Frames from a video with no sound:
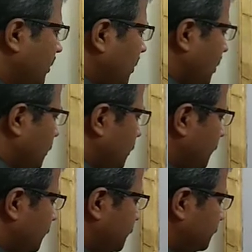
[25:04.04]
Now,
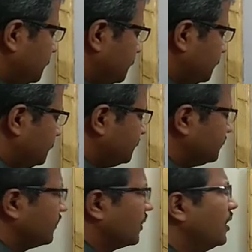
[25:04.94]

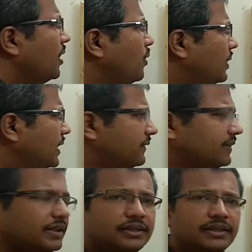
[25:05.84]
we can
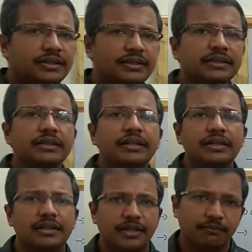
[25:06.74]
see the
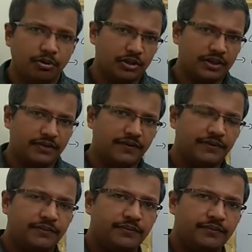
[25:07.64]
third importance.